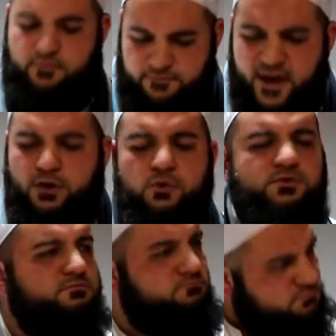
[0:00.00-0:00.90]
Fair
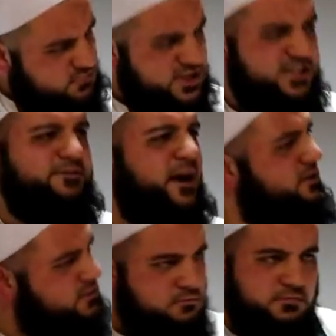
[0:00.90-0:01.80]
dues, it's his
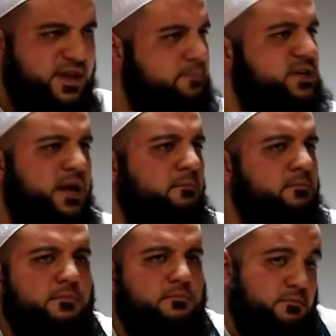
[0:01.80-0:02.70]
faith, it's up to
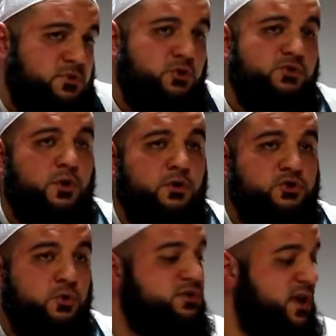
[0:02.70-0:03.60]
him. Choose what you
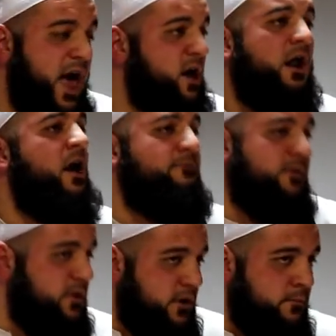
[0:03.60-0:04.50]
choose, la ikraha
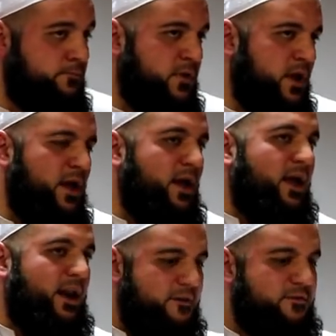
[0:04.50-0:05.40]
fi din.
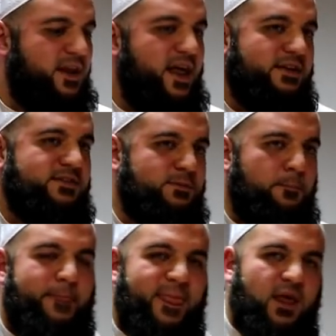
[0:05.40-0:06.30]
Nevertheless,
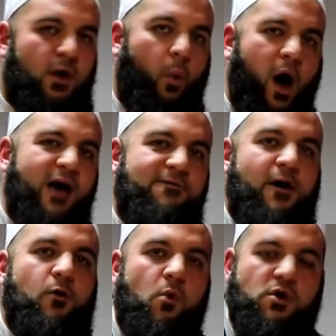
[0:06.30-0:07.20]
what I
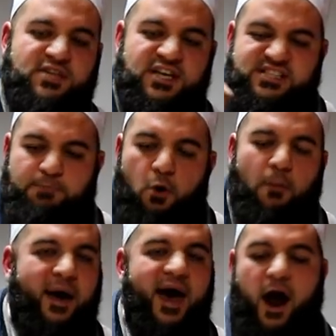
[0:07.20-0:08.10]
found was he
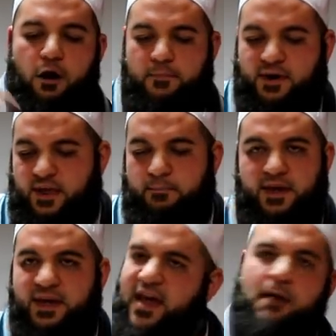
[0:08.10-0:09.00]
spoke better Arabic than
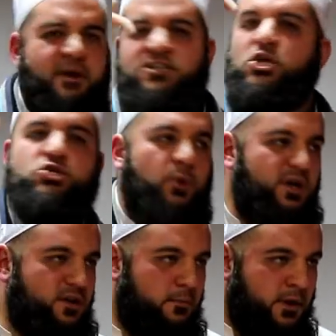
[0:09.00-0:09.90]
me, he had better
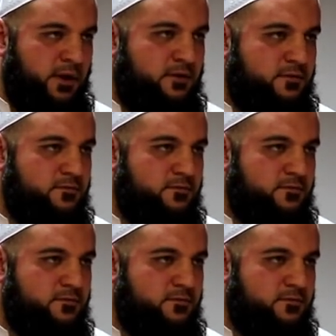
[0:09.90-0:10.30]
tajweed than me.